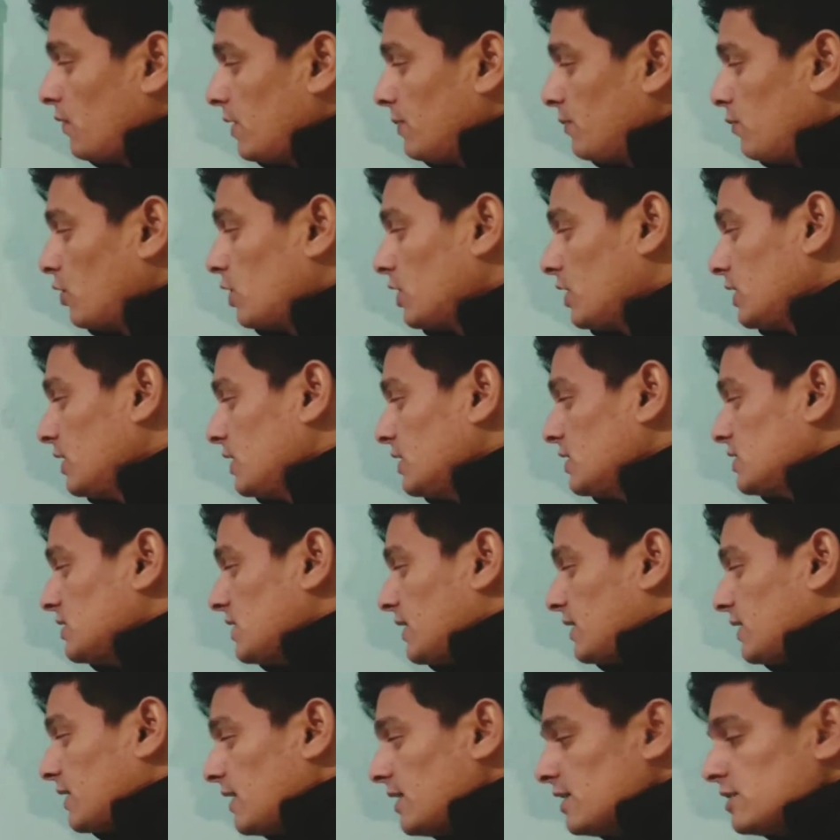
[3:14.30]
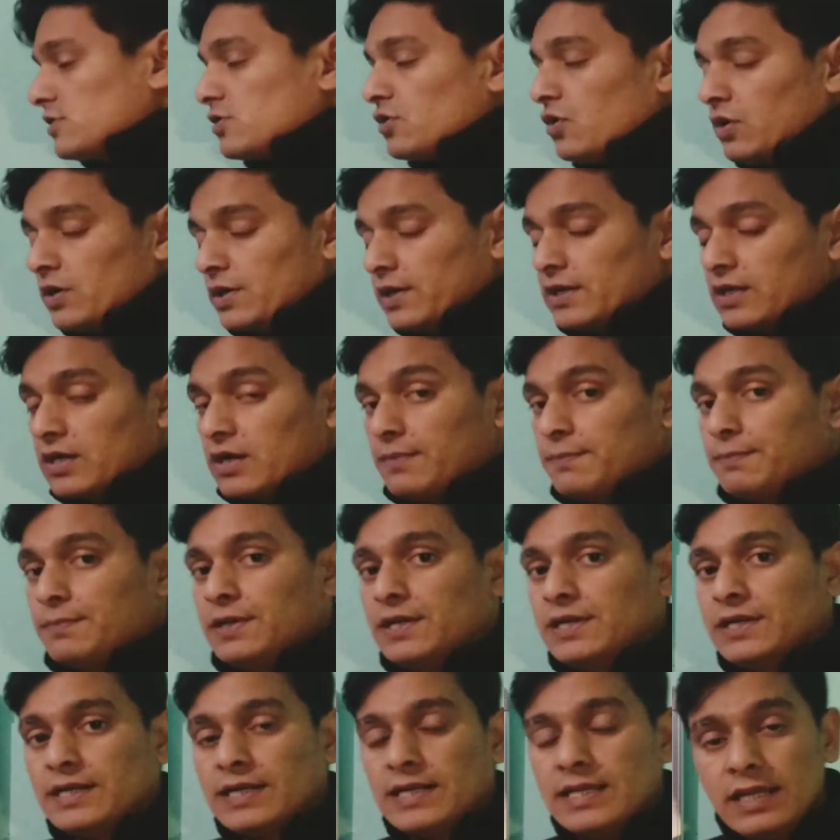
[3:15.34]
When body is at rest or in
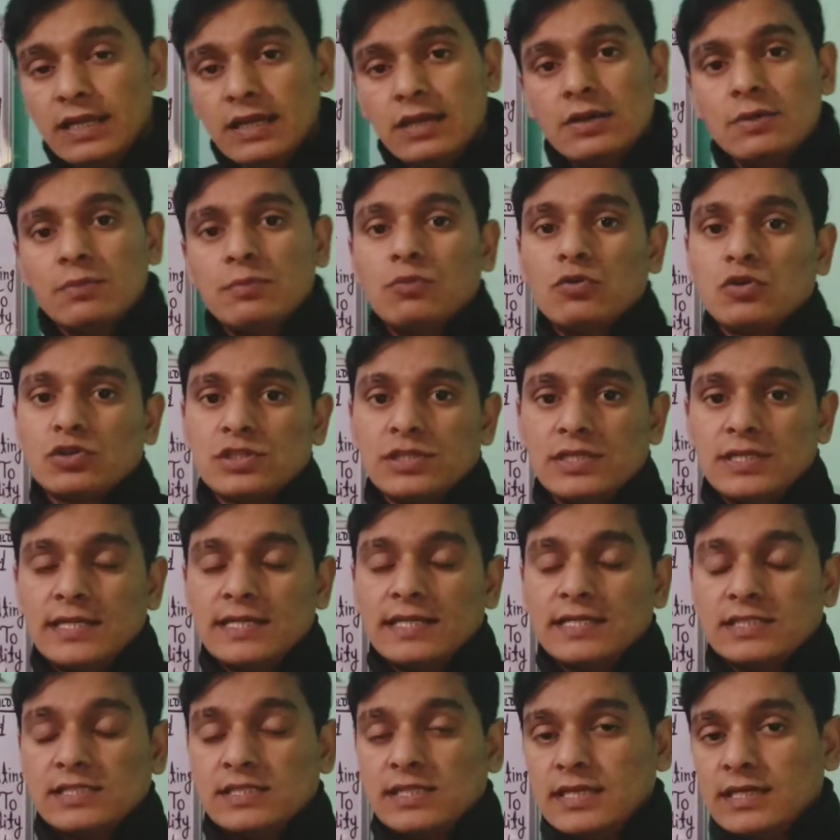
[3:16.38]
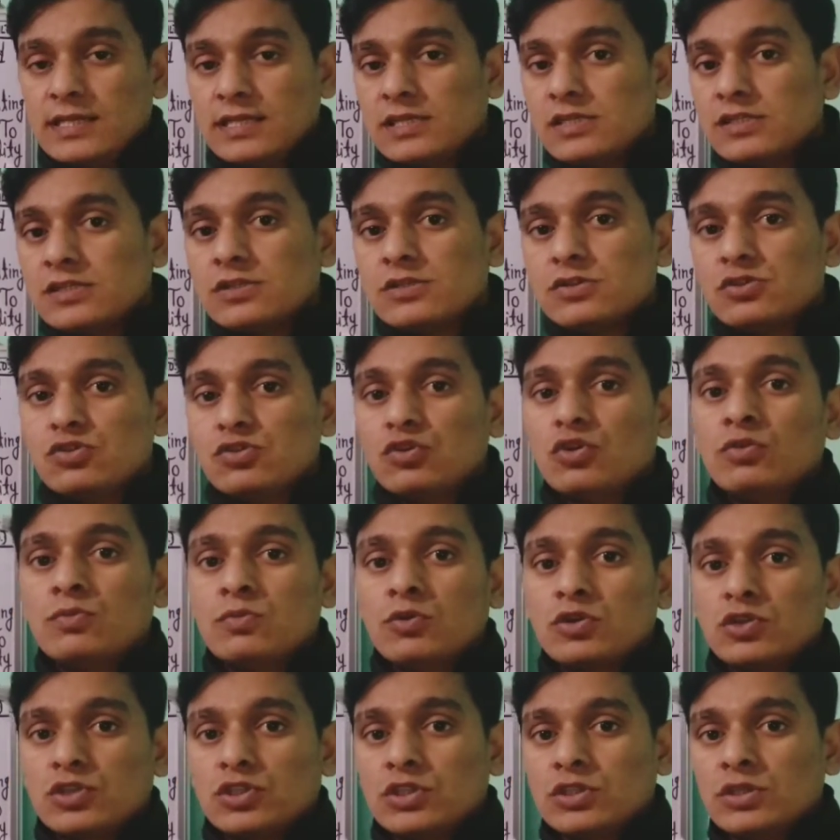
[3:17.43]
completely motionless, there is no
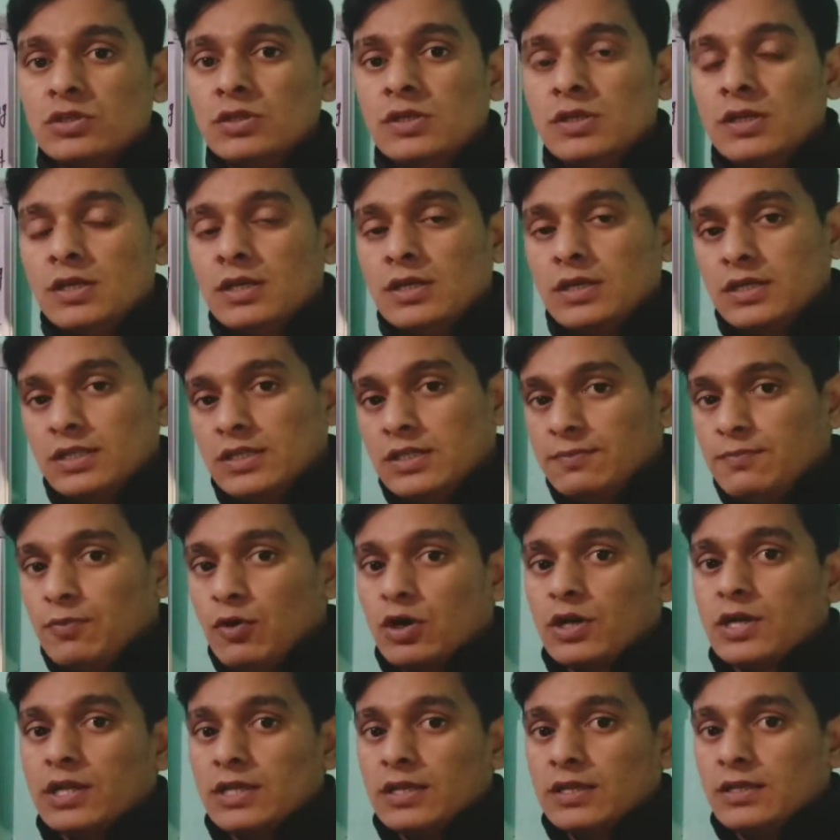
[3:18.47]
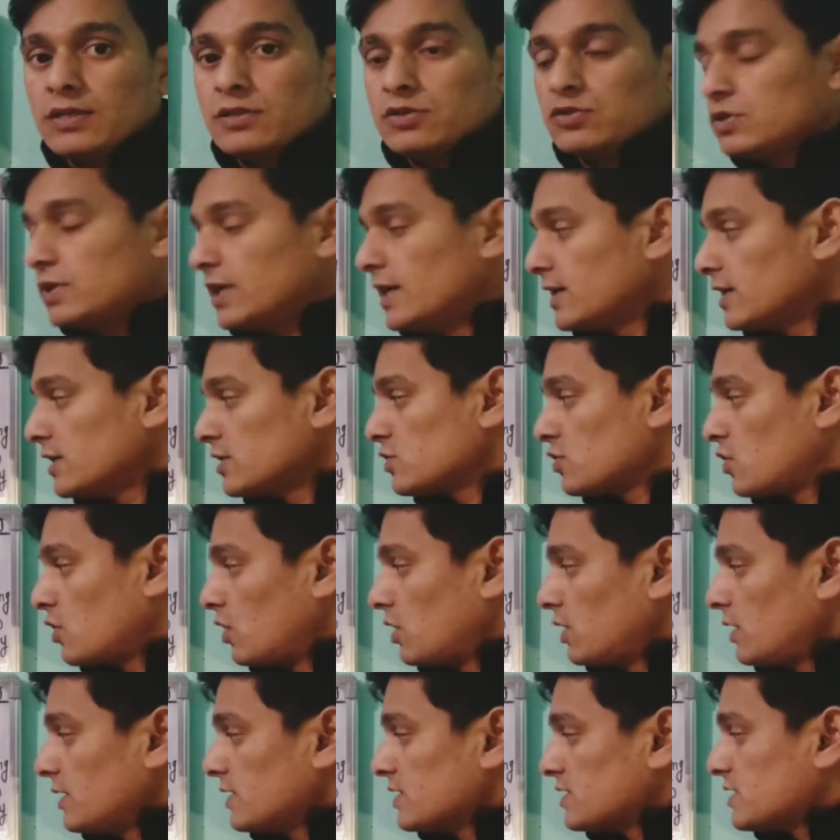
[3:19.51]
motion in the body. So that is
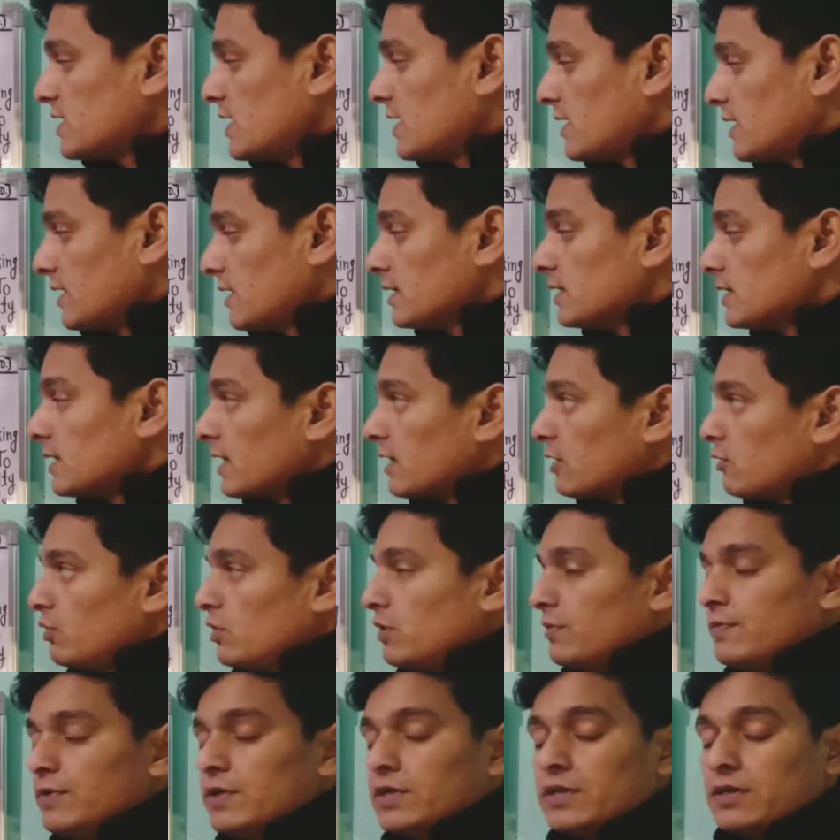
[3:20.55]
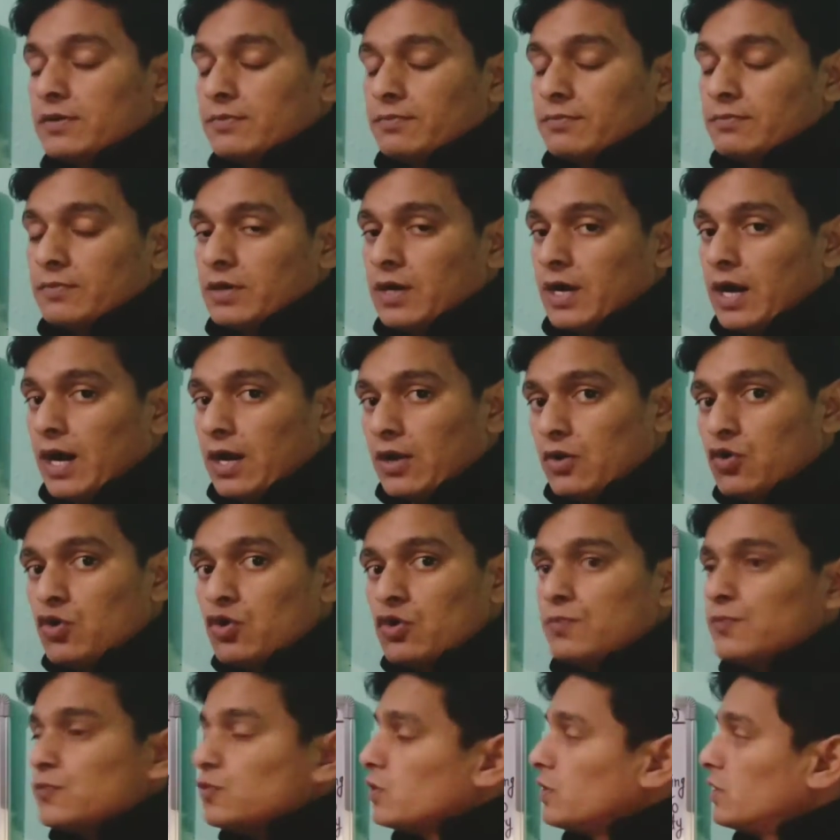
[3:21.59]
called static equilibrium. I
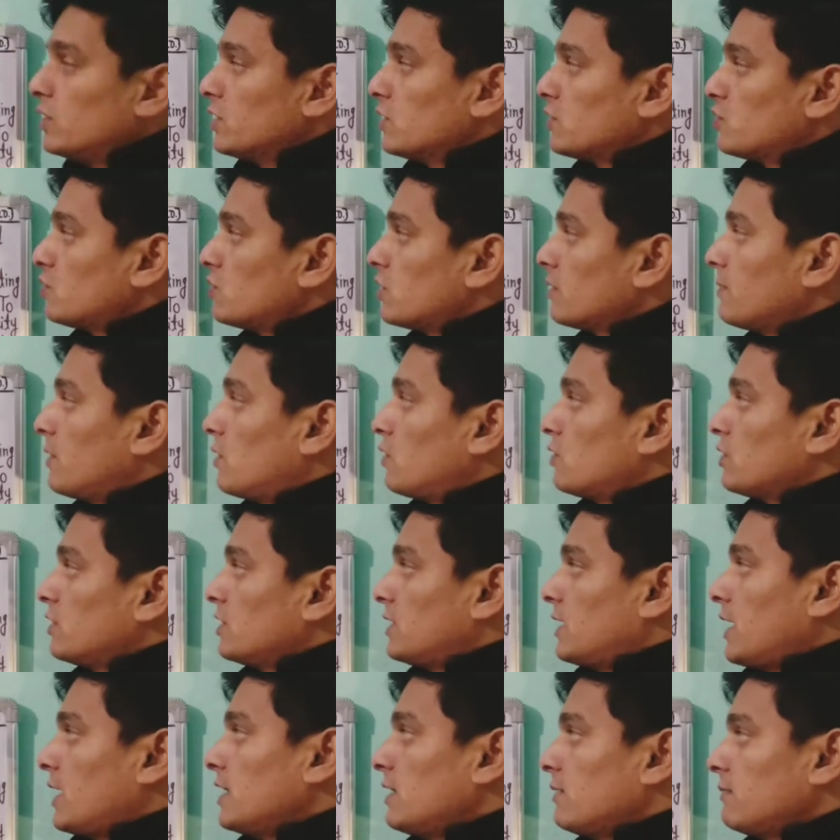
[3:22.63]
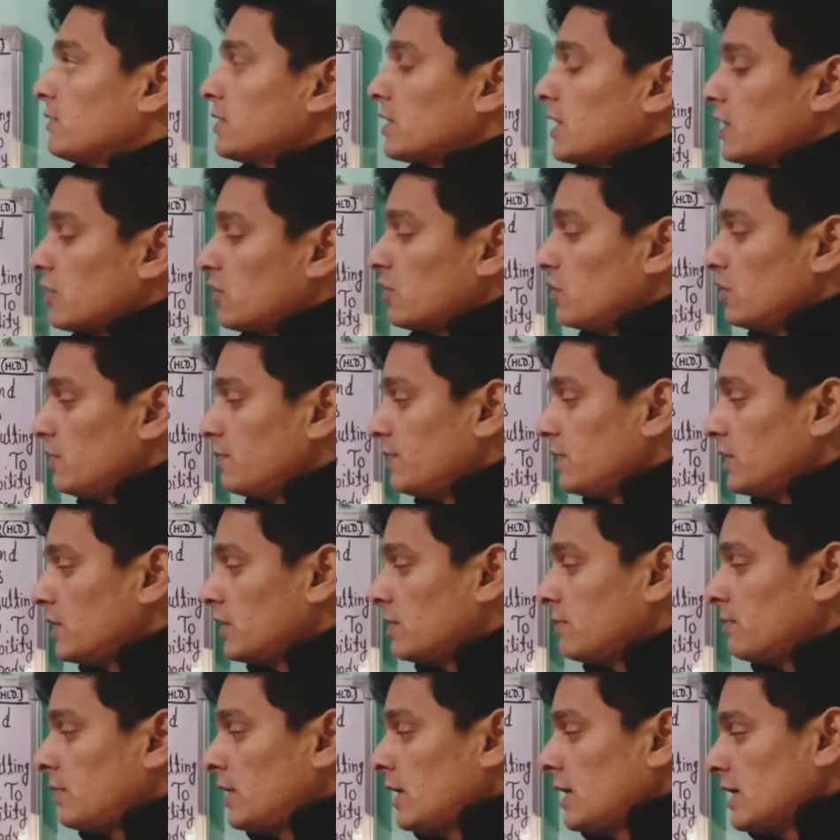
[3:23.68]
hope you understood about the dynamic
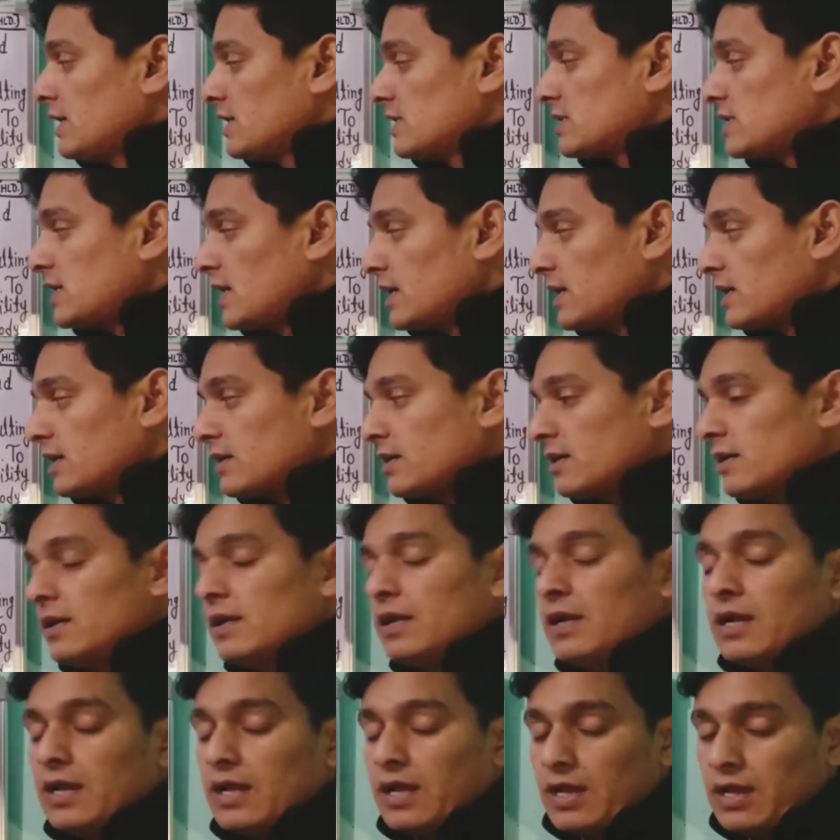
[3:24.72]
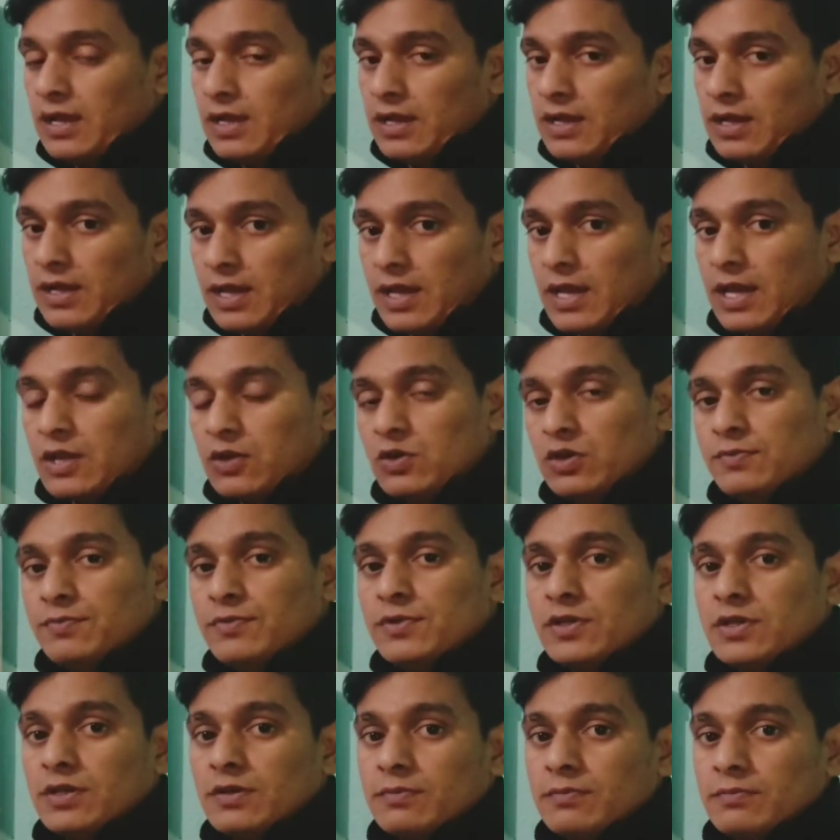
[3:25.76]
equilibrium, static
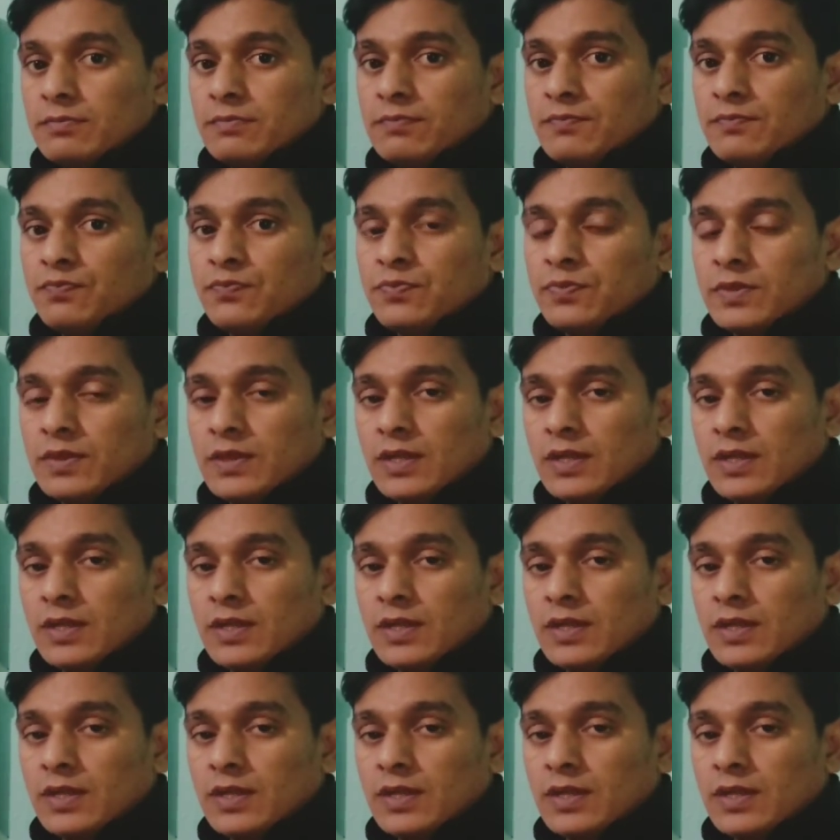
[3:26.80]
equilibrium.